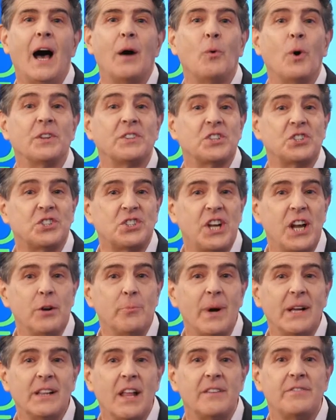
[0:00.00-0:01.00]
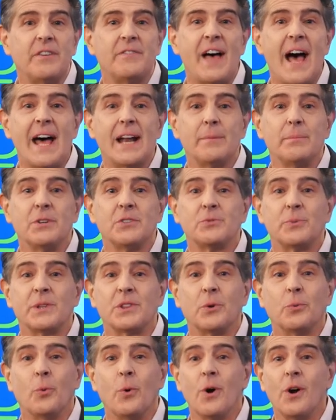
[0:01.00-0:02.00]
I want to share my love of animals with
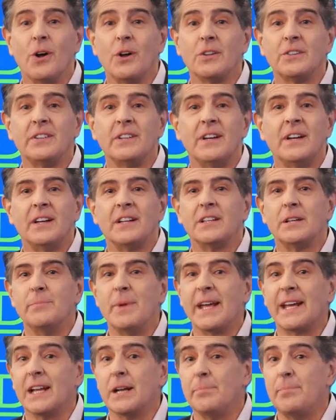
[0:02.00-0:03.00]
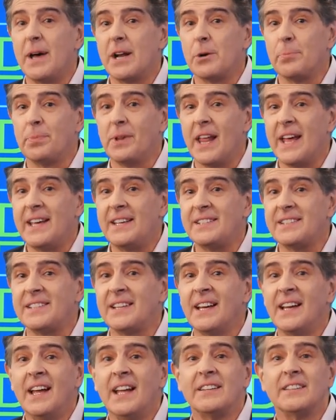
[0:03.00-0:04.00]
the world to make it a better place,
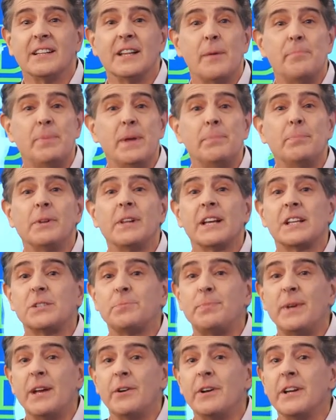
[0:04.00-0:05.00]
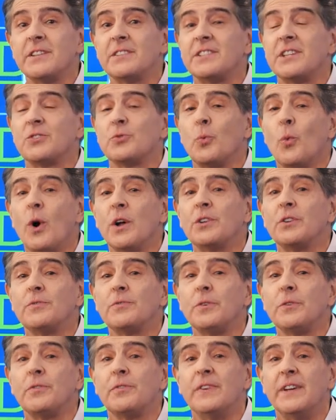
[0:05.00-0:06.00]
to let people experience this
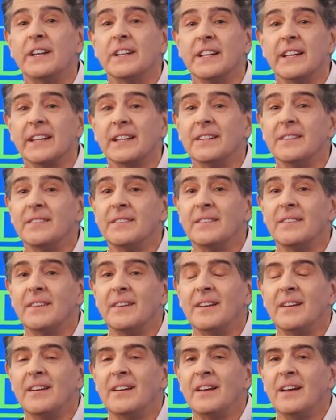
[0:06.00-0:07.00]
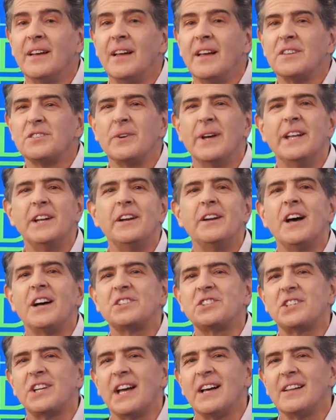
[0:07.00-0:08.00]
wonderful feeling. So, in a
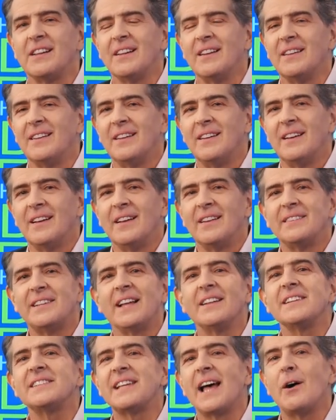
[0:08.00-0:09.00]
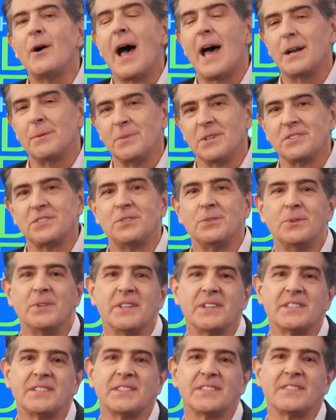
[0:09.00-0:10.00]
nutshell, tell us how animals do
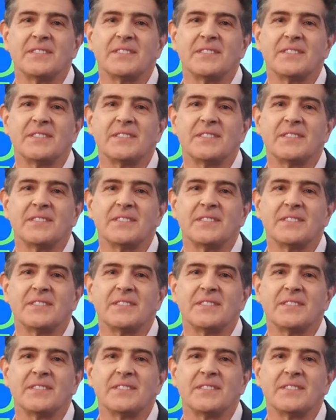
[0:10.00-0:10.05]
this.